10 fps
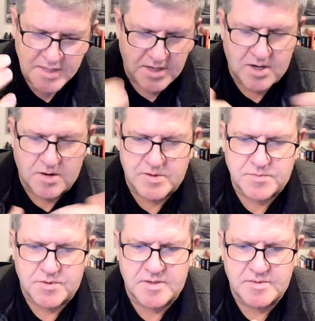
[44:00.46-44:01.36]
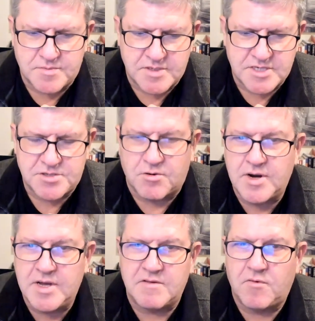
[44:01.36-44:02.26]
you know, we're, we're, we're
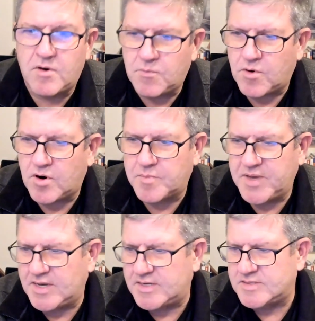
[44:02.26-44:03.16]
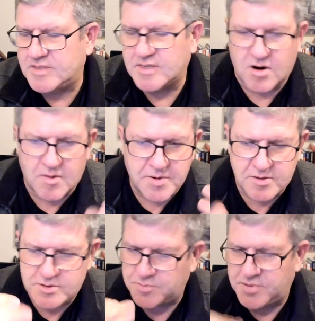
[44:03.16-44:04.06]
destroying the formwork because the
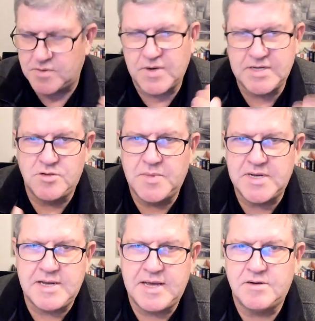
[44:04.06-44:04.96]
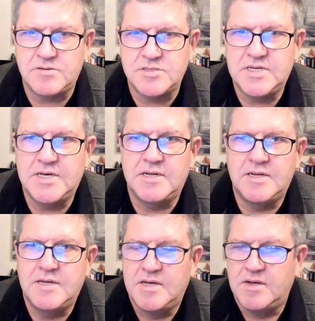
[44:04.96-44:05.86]
carpenters are putting way too many nails
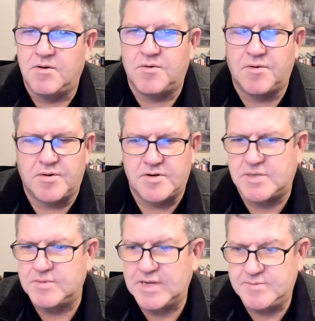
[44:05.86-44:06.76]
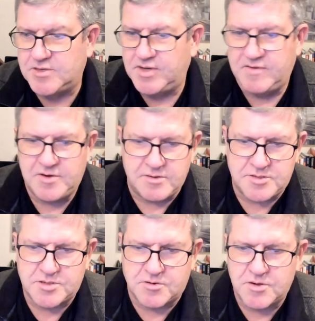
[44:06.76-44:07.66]
in, or, or sometimes they'll even
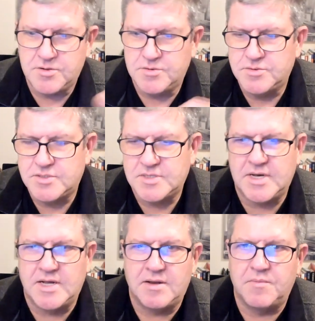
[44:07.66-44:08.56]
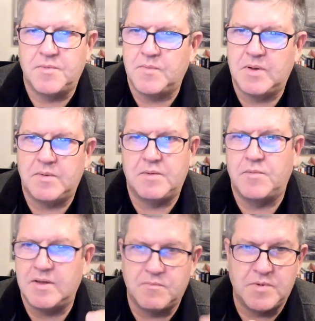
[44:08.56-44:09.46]
use screws. And, and, we, and then
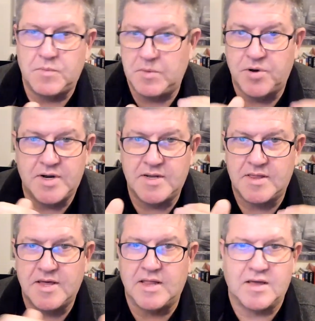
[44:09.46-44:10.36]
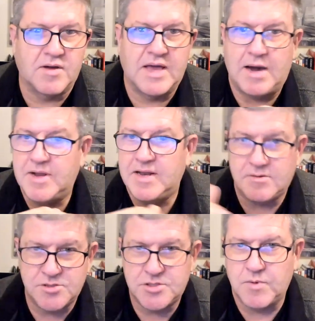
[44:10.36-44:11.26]
we, we put in a thing like, okay, how many
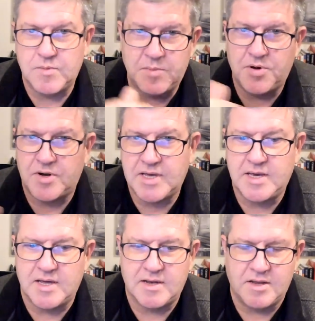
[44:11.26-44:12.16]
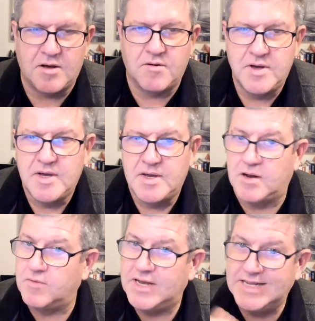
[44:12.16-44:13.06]
nails should we be putting in? You know,
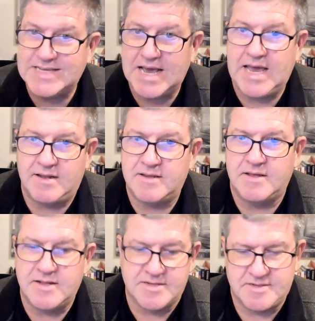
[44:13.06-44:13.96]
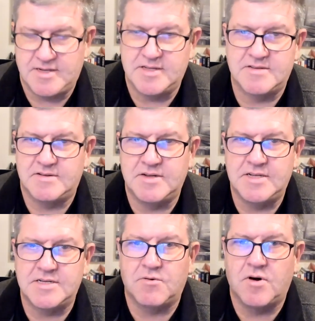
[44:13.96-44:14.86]
it only needs eight in this, in this,
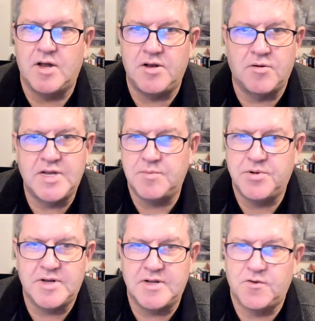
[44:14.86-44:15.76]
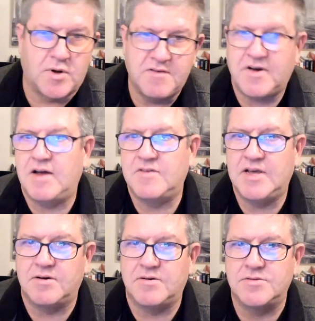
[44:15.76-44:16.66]
in this run. You don't need to put in 25
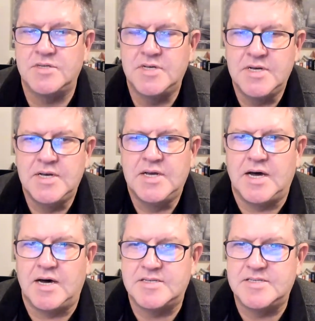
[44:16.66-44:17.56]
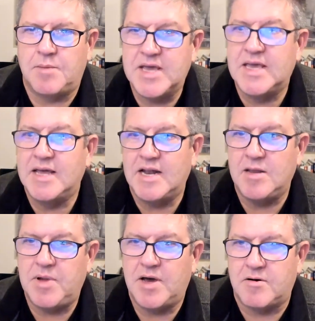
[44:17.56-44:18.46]
nails. Uh, it's not making it
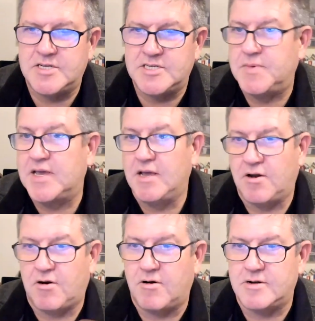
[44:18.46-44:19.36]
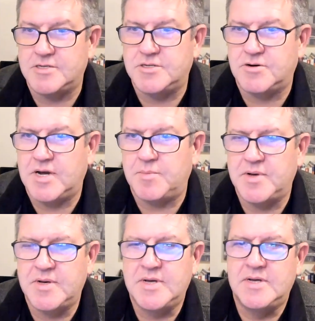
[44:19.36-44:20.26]
any better. It's just making it harder to
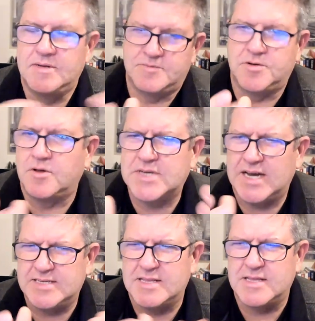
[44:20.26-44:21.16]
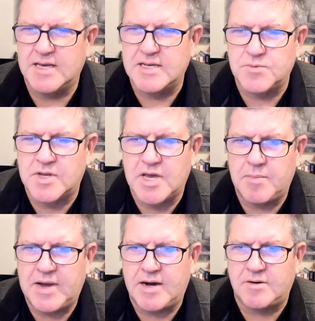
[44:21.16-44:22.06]
strip so those kinds of things would
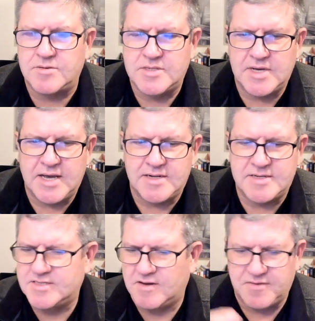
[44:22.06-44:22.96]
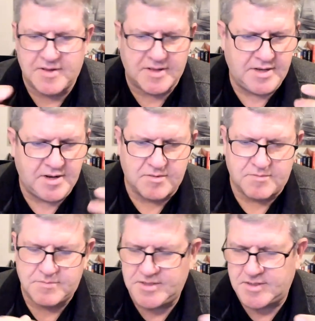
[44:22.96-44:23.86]
come out and just stuff you
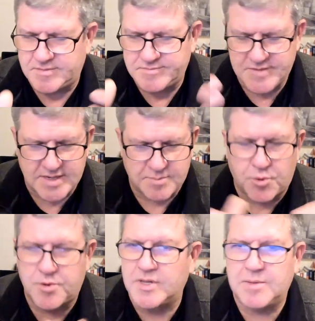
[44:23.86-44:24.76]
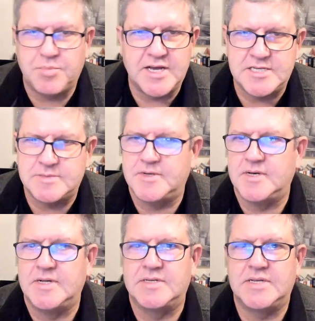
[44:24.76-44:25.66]
know you know uh,
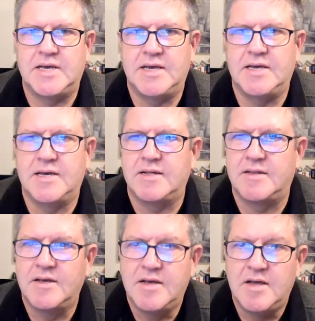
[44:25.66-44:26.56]
placement and